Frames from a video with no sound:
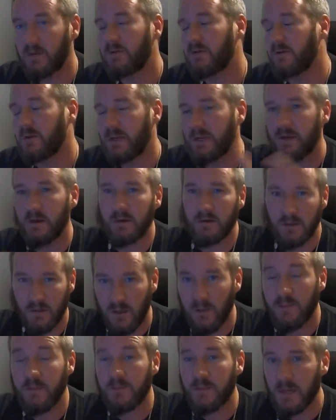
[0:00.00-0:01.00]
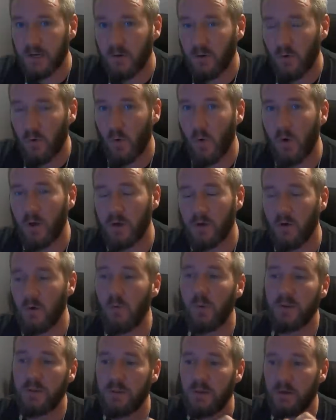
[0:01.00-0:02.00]
You need a thicker oil
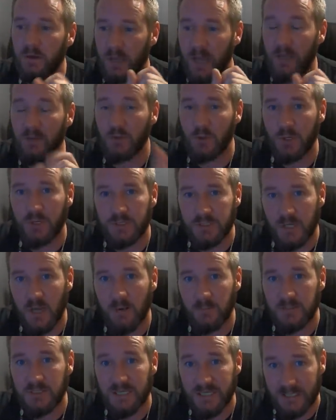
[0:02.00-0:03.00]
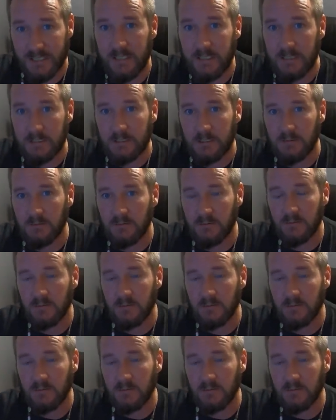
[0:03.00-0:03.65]
when the engine is up to heat.